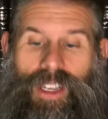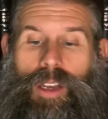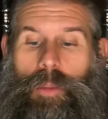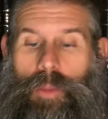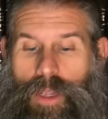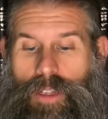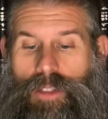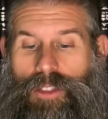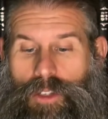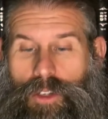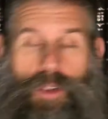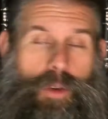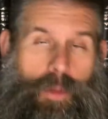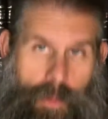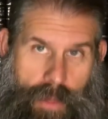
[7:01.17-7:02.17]
Pillar to
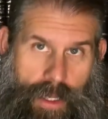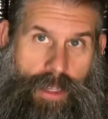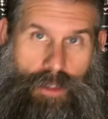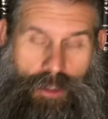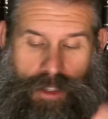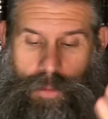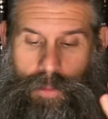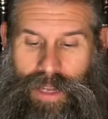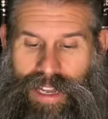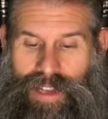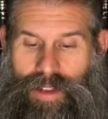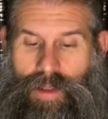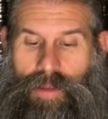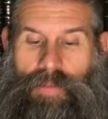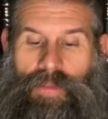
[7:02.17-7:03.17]
who? Pillar to
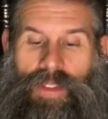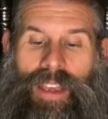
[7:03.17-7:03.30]
Baal.